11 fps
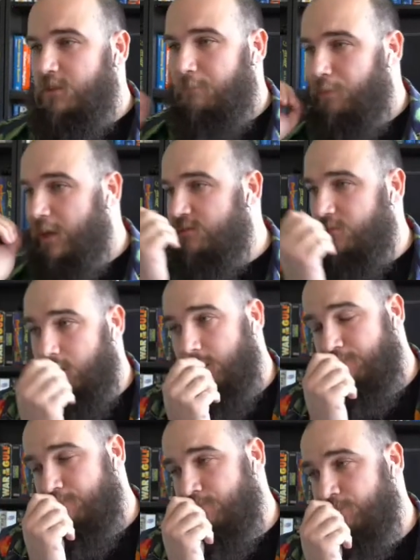the price for it.
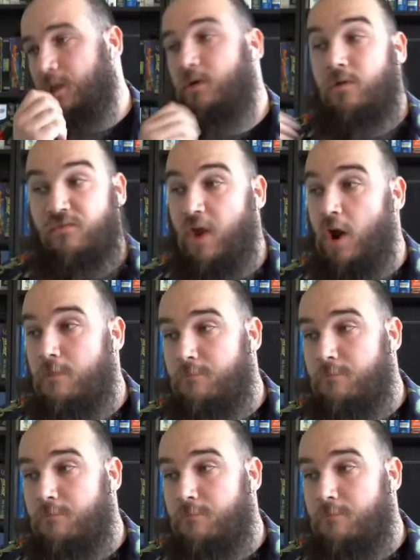Fair.